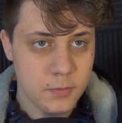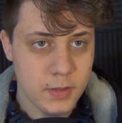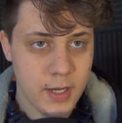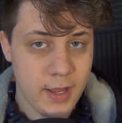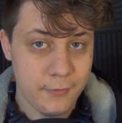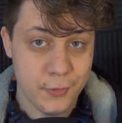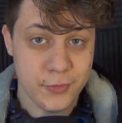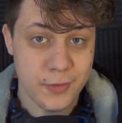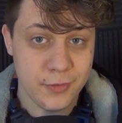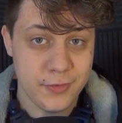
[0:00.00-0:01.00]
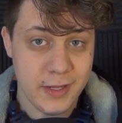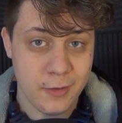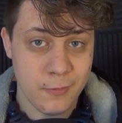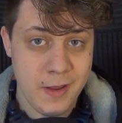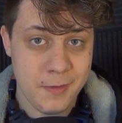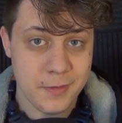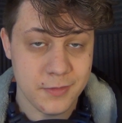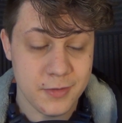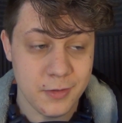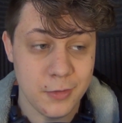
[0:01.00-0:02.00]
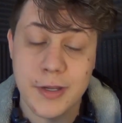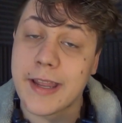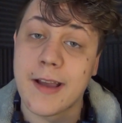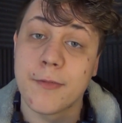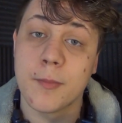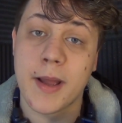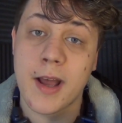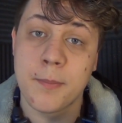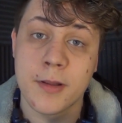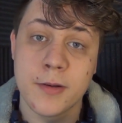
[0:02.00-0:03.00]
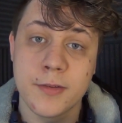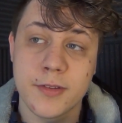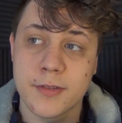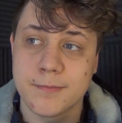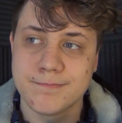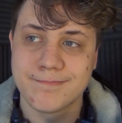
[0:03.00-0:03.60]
But if you're still sticking around and still looking out for my uploads,